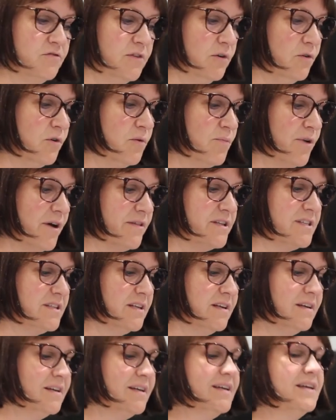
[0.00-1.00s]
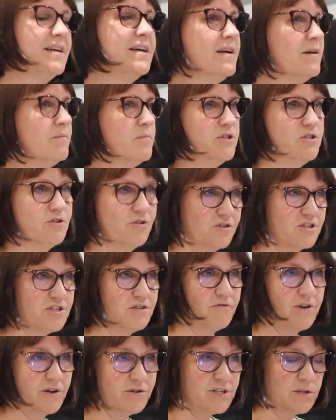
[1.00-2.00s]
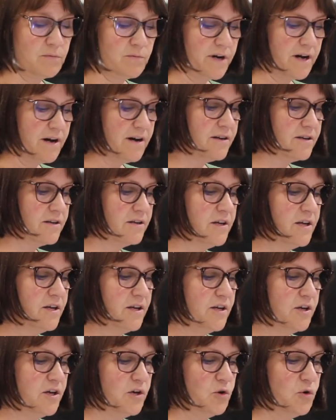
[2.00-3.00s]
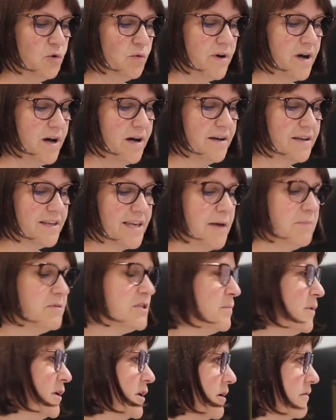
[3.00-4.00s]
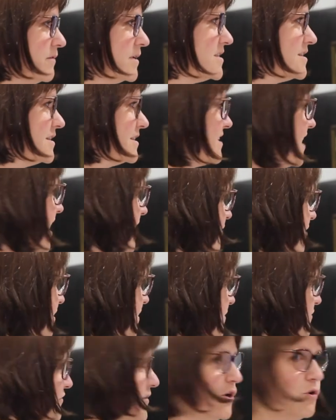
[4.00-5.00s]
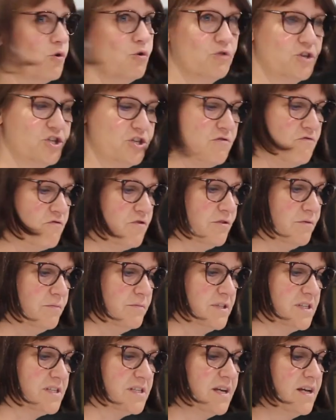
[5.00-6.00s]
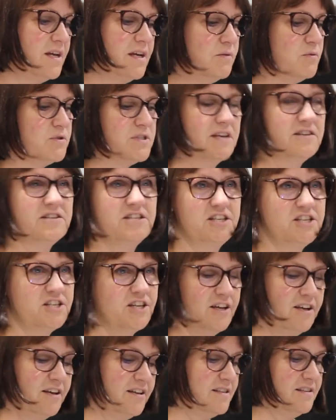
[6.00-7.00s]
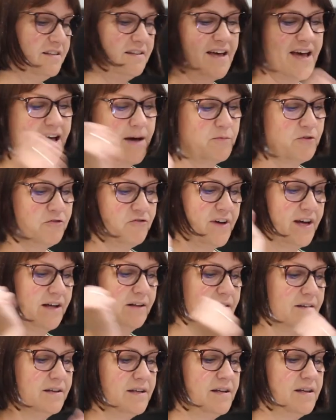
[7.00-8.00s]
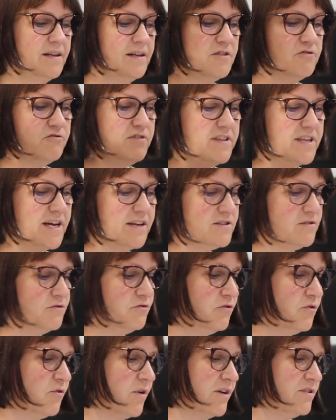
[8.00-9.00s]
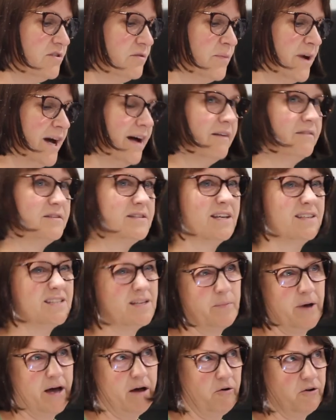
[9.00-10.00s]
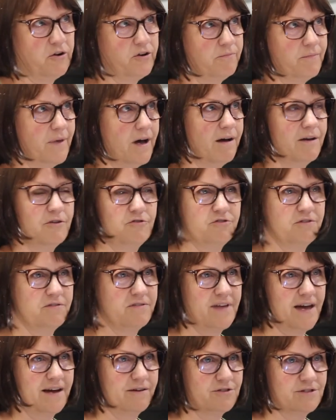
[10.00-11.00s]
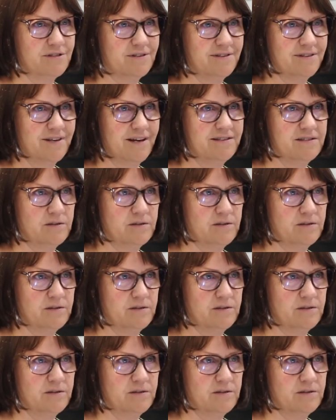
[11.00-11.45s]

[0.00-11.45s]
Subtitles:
for Lord Brotherton. But Dr. Rosenbach, who came to be known as the terror of the auction rooms, was undeterred and the hammer fell. £3,400, that's about £100,000, I